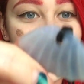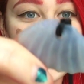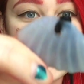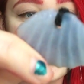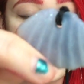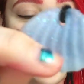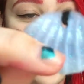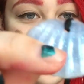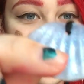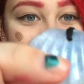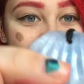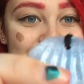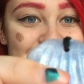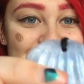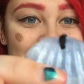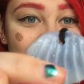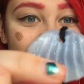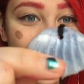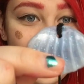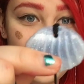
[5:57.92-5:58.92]
great talking
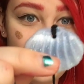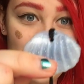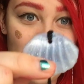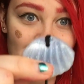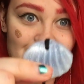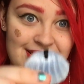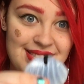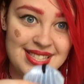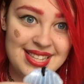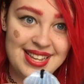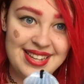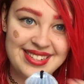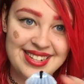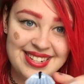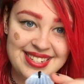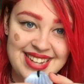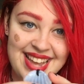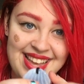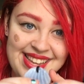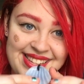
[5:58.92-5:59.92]
with her as well and seeing
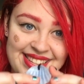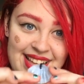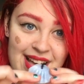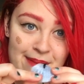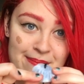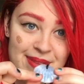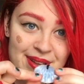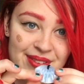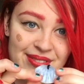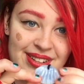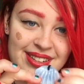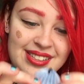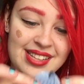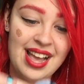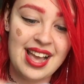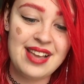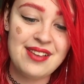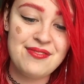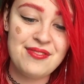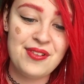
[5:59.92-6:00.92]
her tail up in real
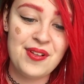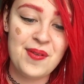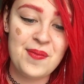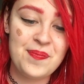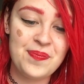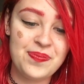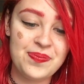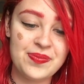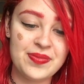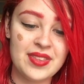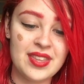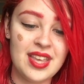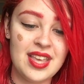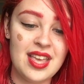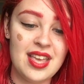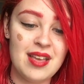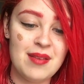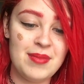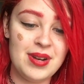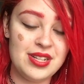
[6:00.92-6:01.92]
life.
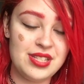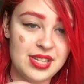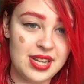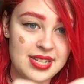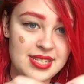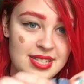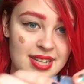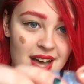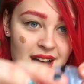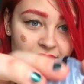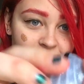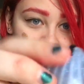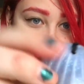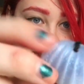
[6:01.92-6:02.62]
But it's just got